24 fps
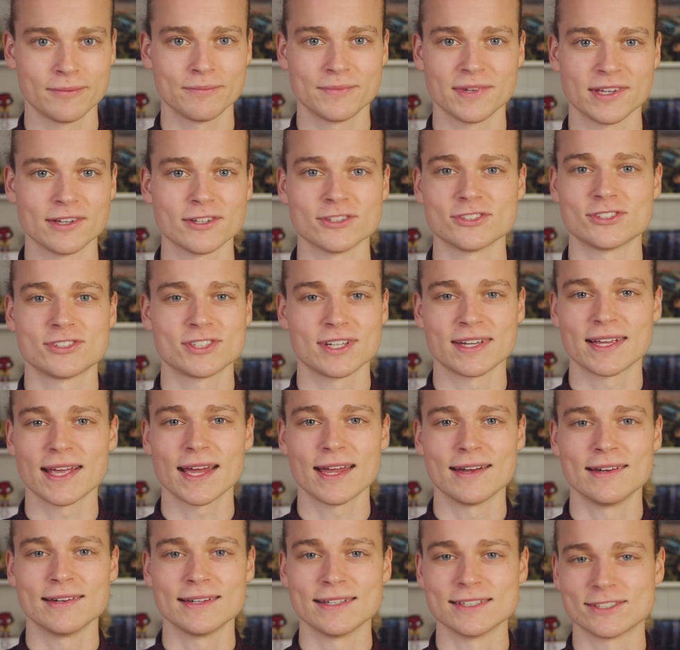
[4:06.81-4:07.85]
because
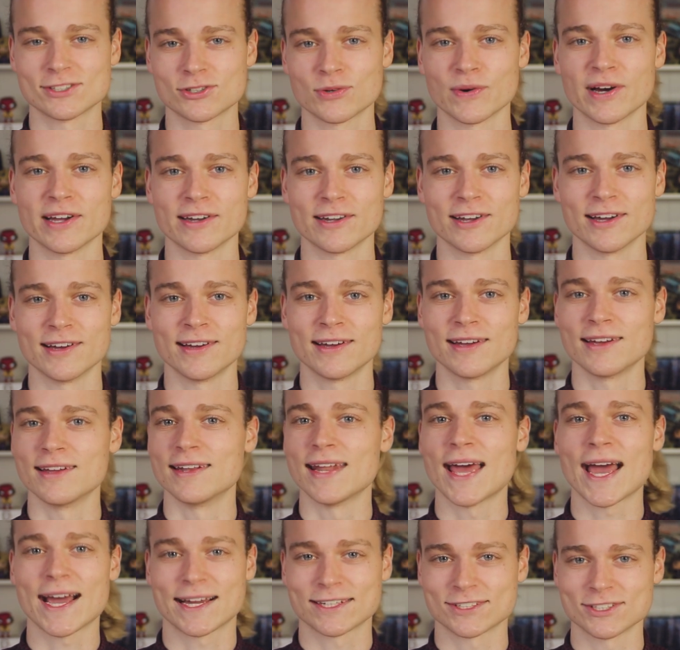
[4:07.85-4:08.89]
again, it's quite an
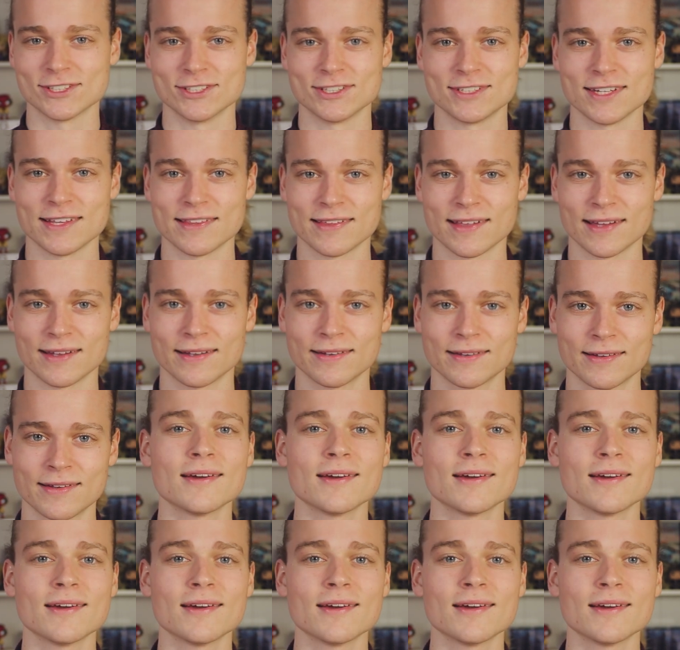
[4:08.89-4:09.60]
accent-y thing.